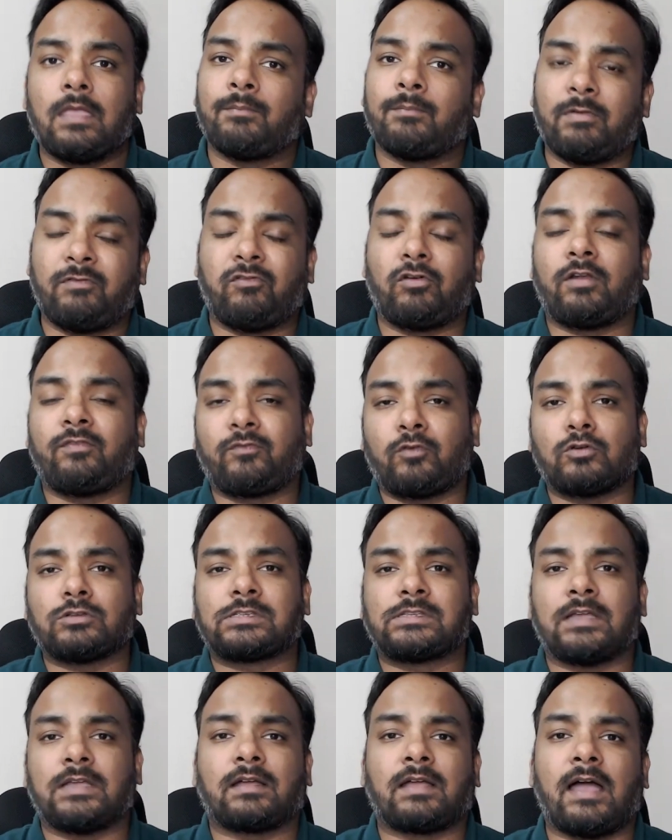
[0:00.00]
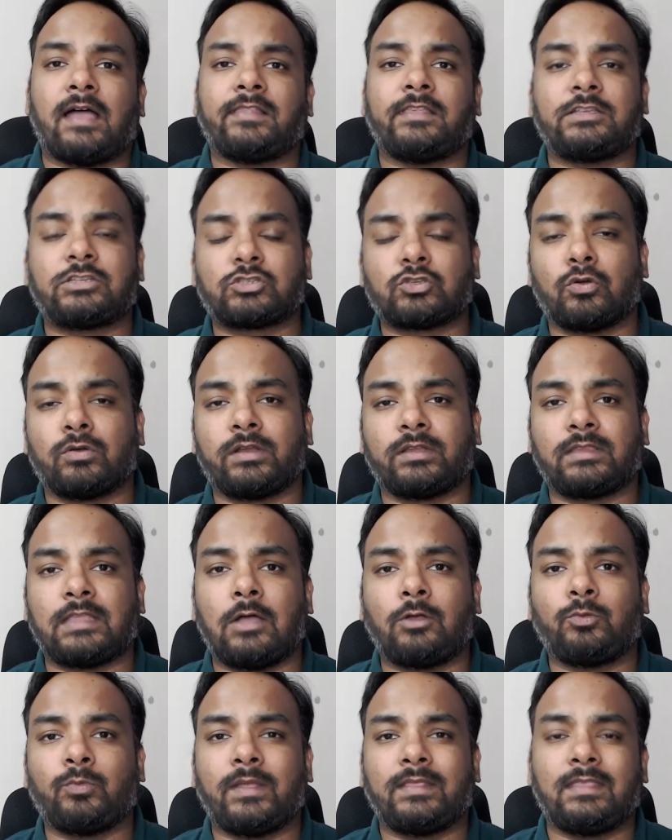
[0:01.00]
Before, of course, the Akalis tore it
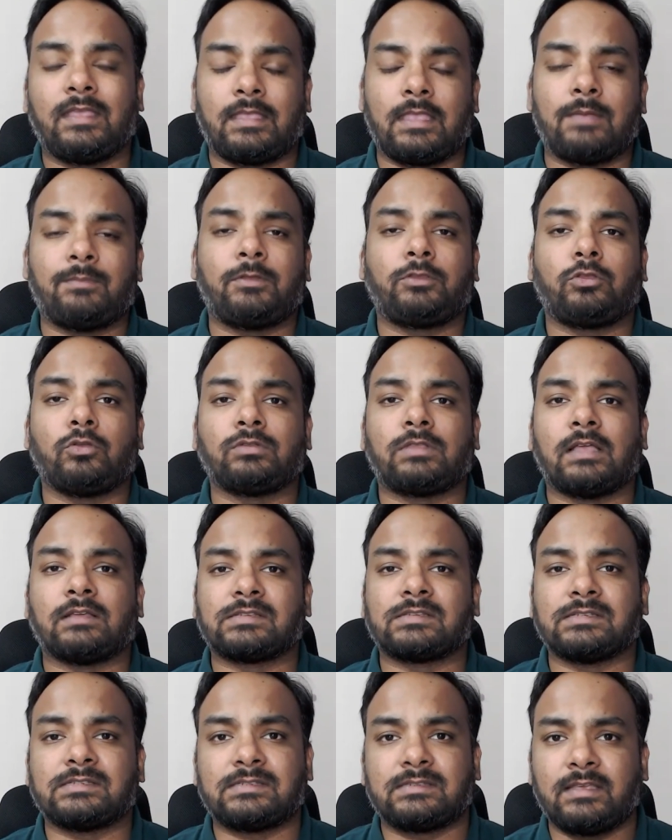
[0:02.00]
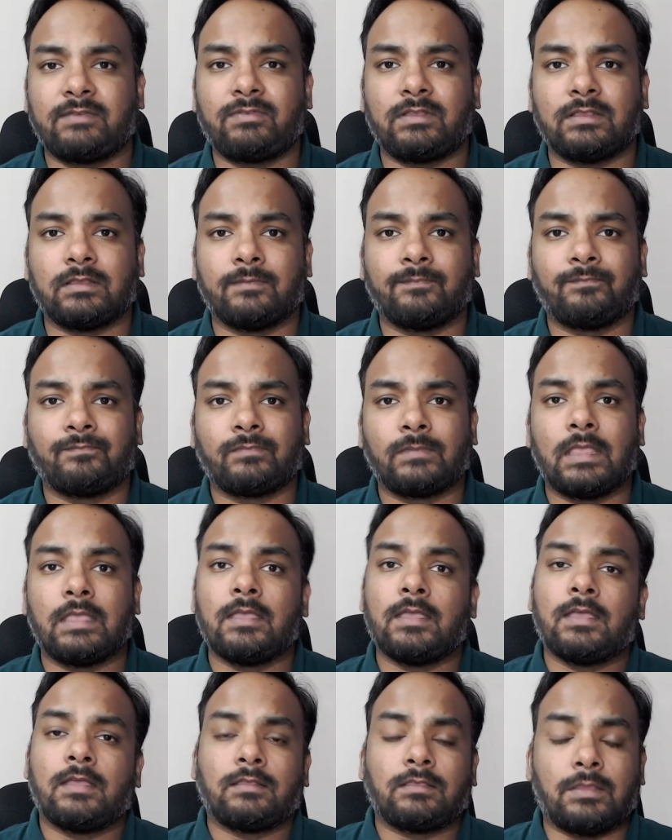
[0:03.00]
down when they came in two thousand seven.
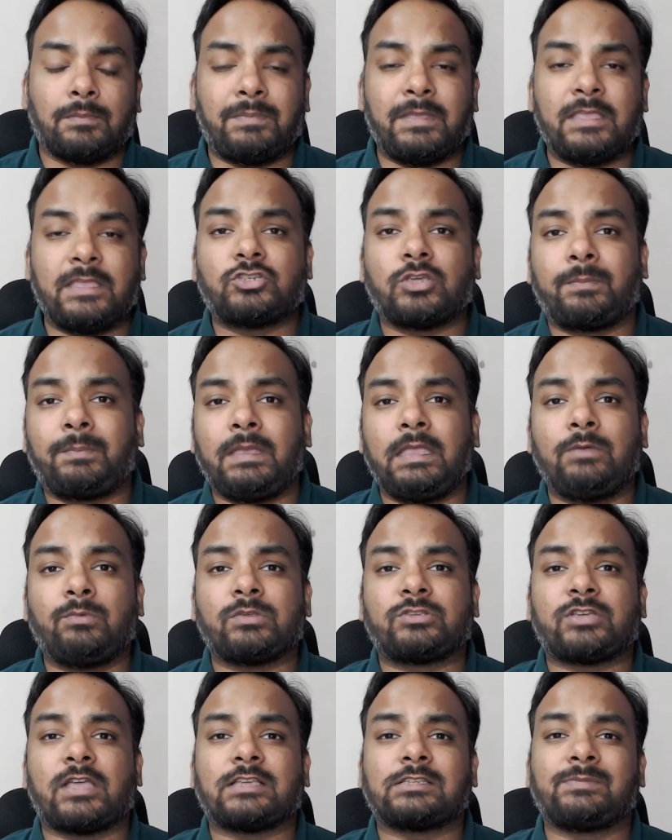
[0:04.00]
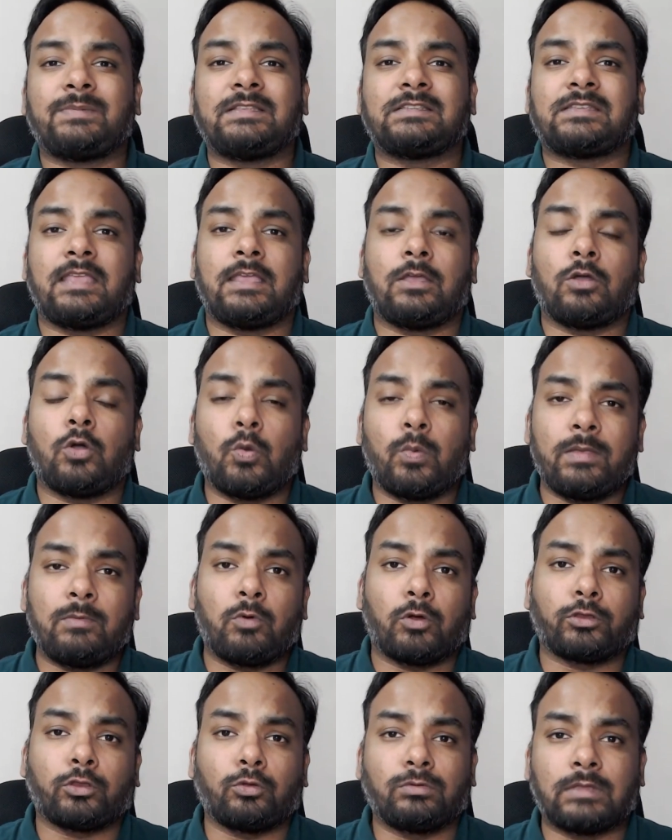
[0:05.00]
The B J P, which has been saying, oh, we
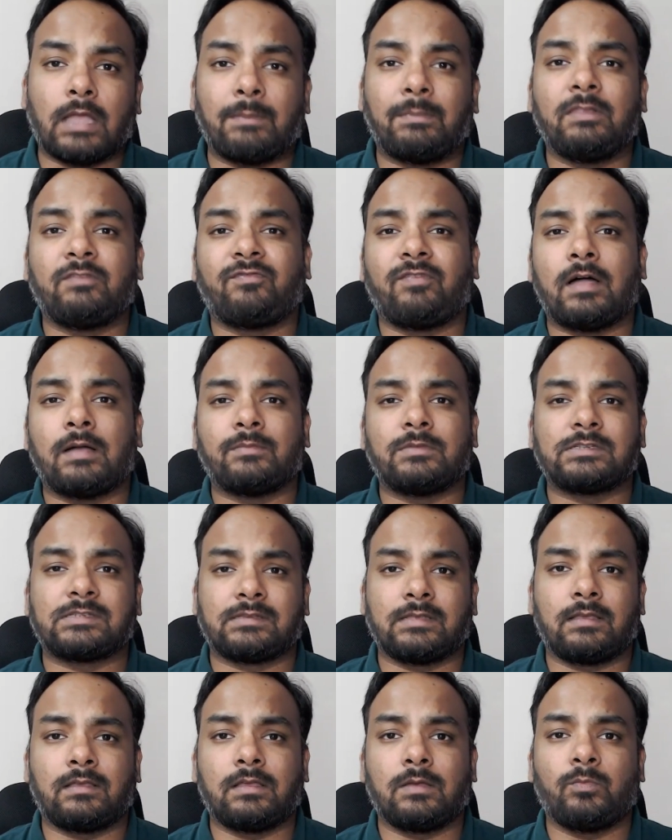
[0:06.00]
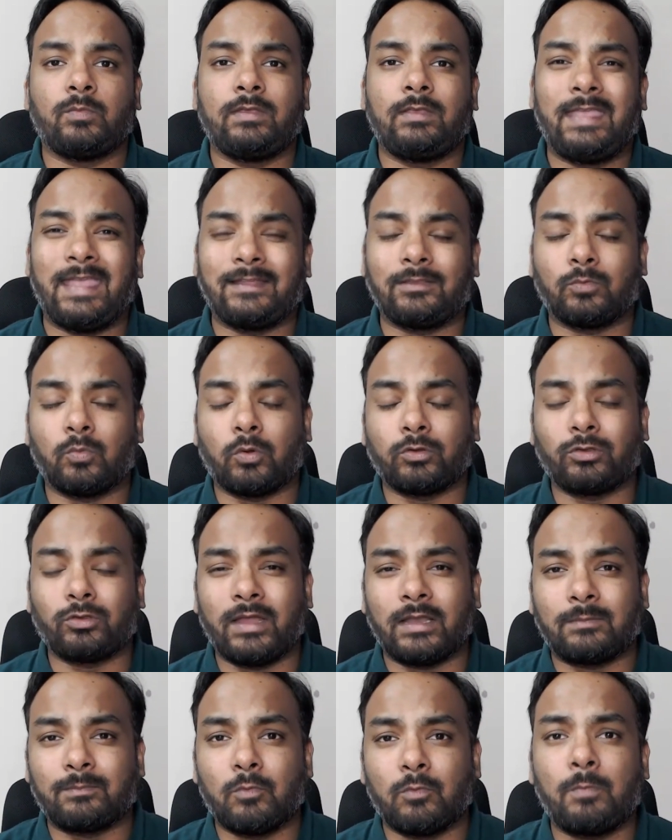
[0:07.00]
want to double farmers' income, we get, want to
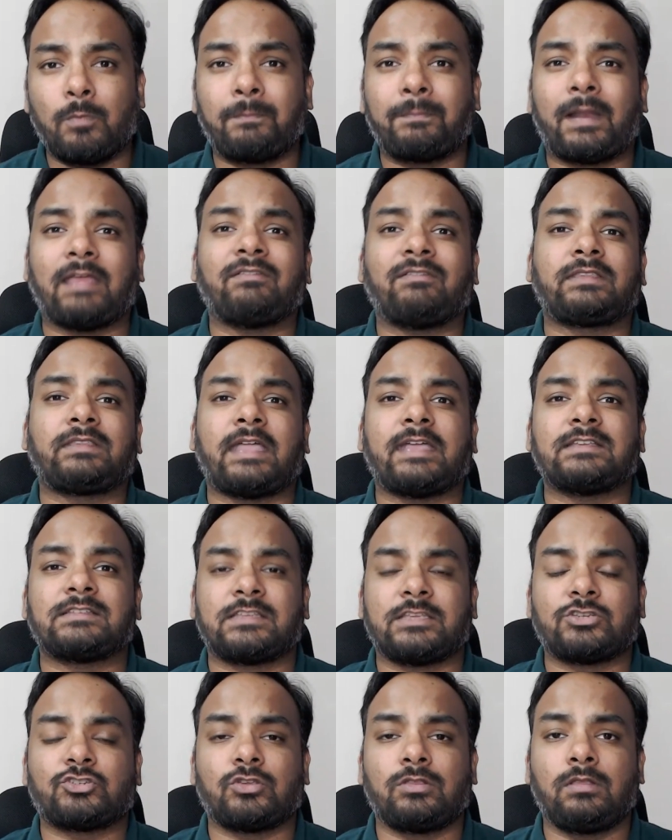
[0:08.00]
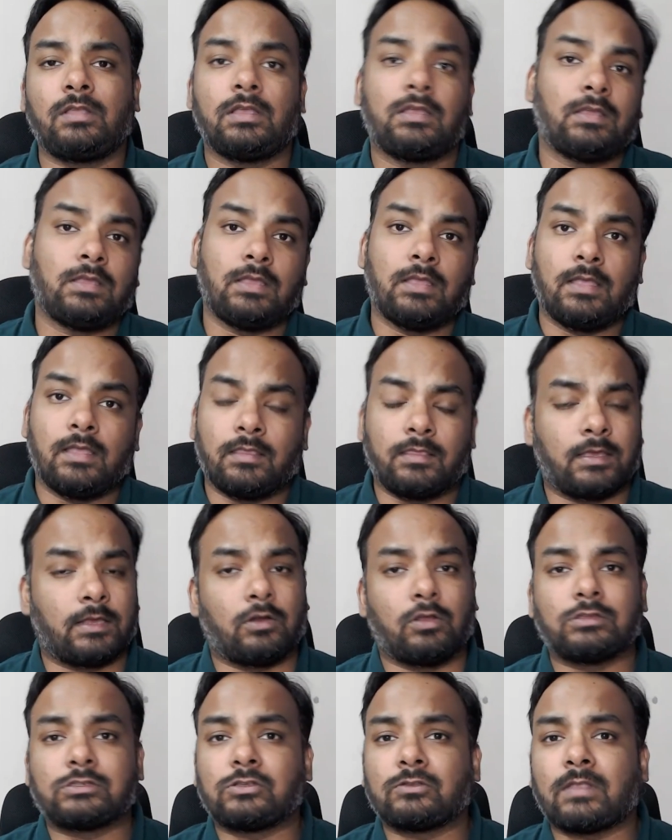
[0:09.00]
get more privatization,
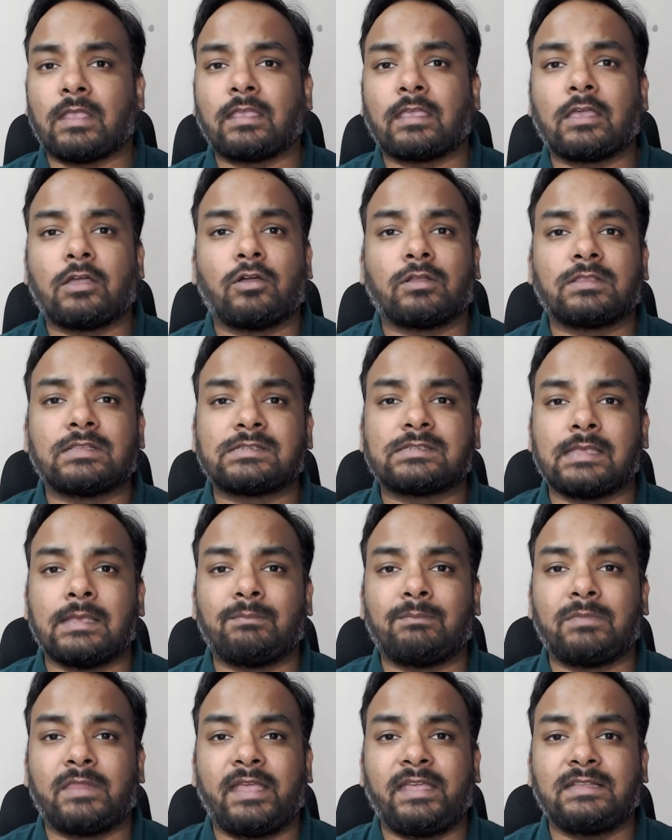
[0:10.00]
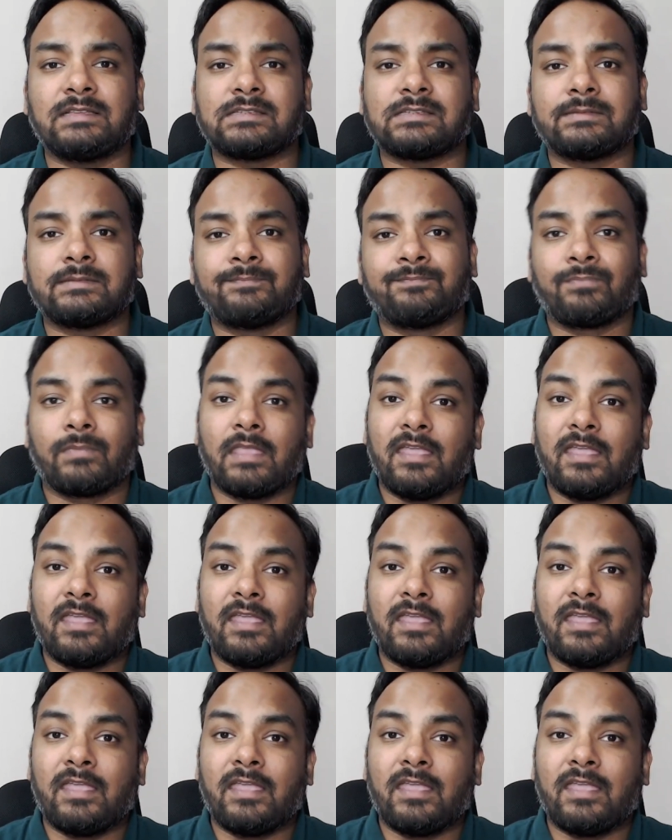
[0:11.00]
they're also thinking on the same lines.